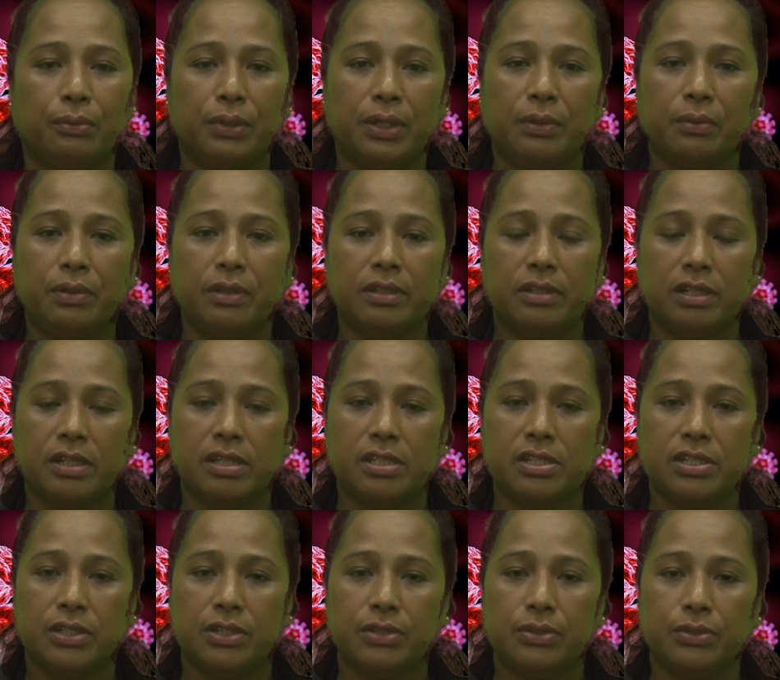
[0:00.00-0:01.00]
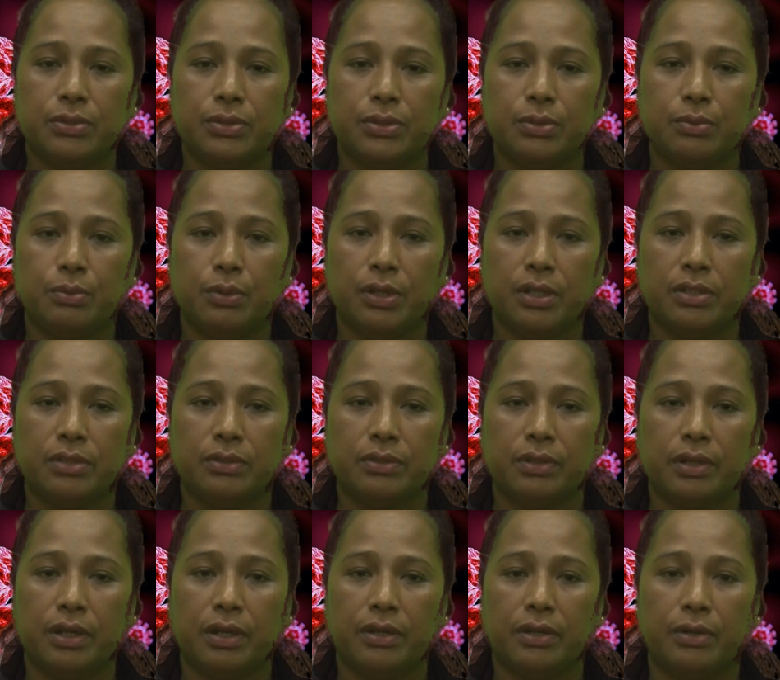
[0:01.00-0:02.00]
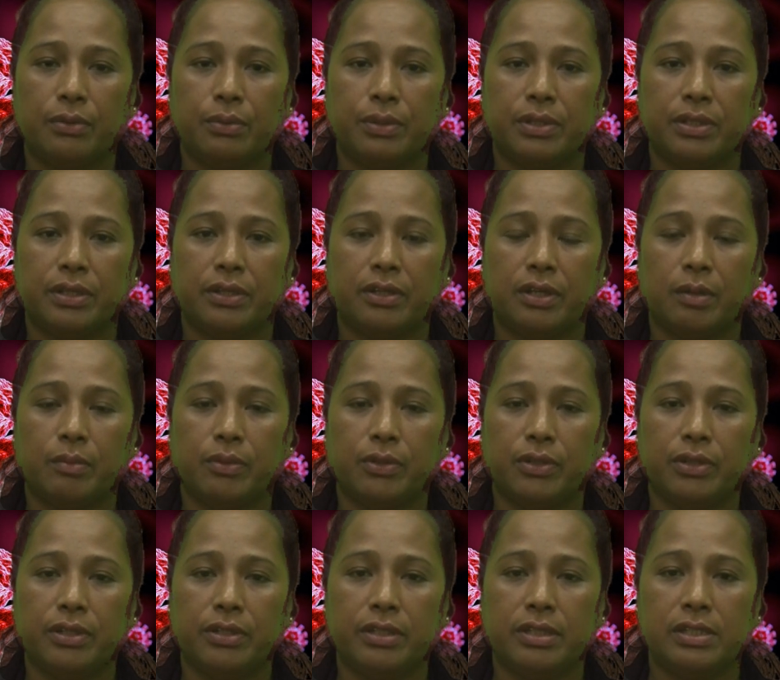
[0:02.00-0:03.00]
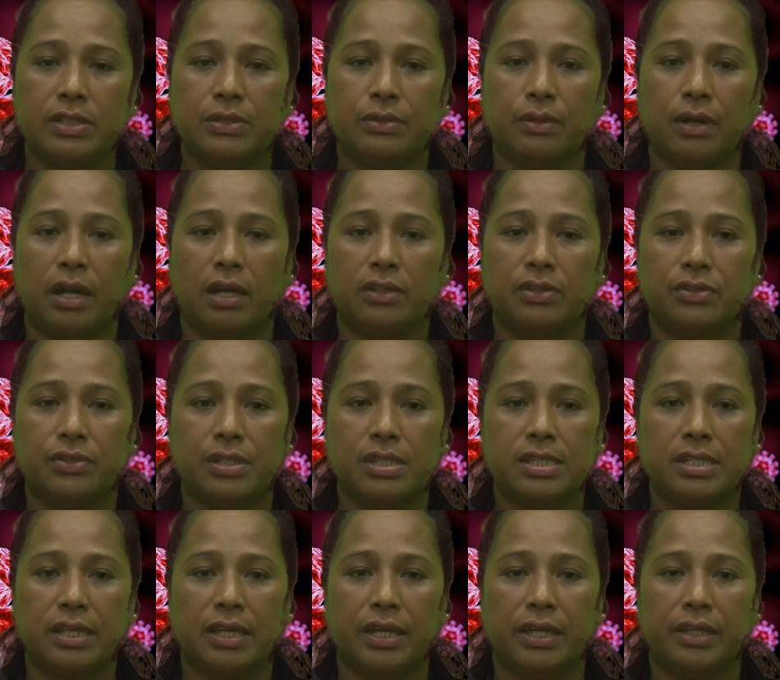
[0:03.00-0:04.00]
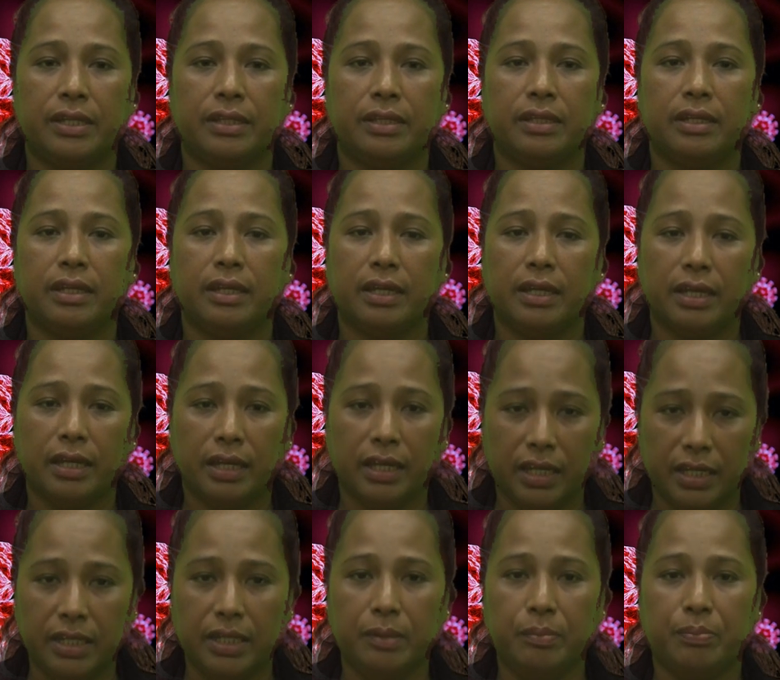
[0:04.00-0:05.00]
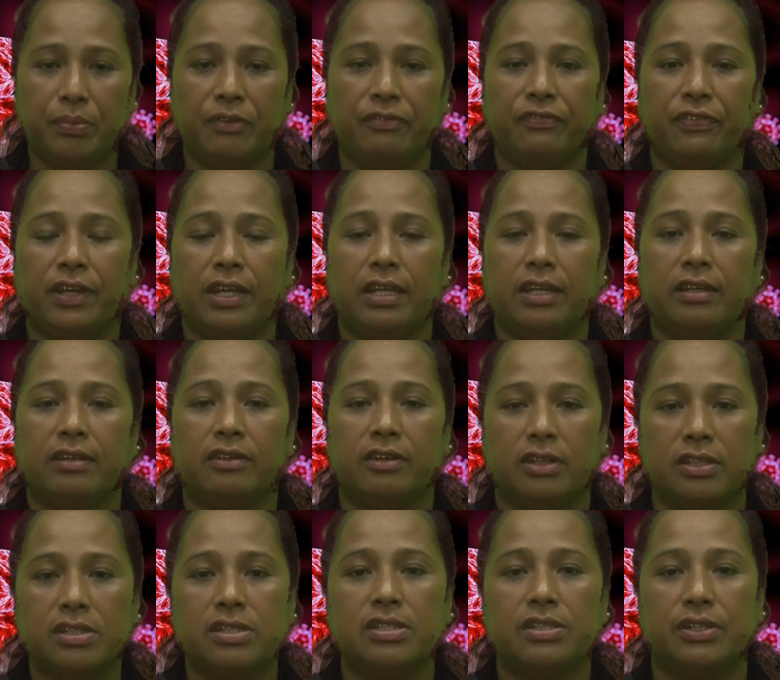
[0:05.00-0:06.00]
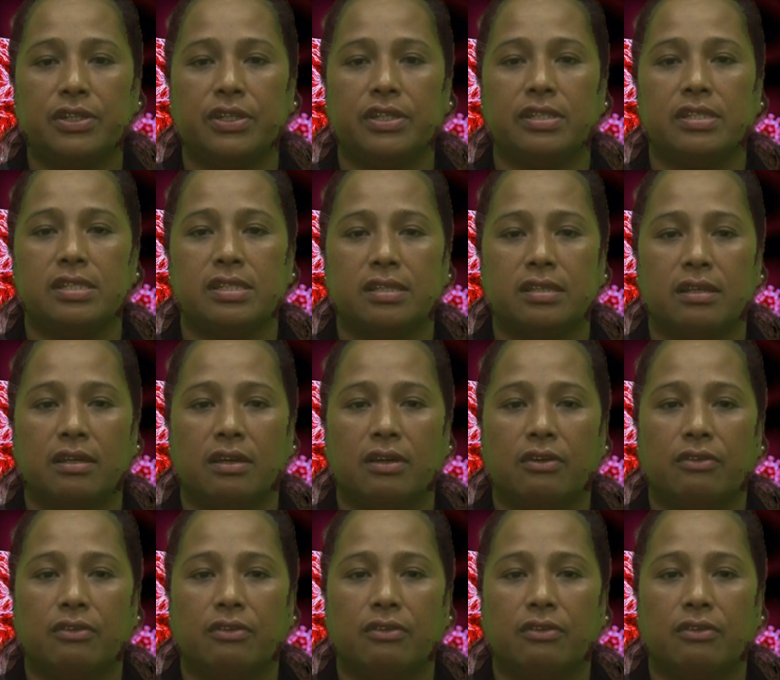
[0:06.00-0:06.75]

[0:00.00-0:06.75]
We will continue to work together with the community to address any prevailing concerns.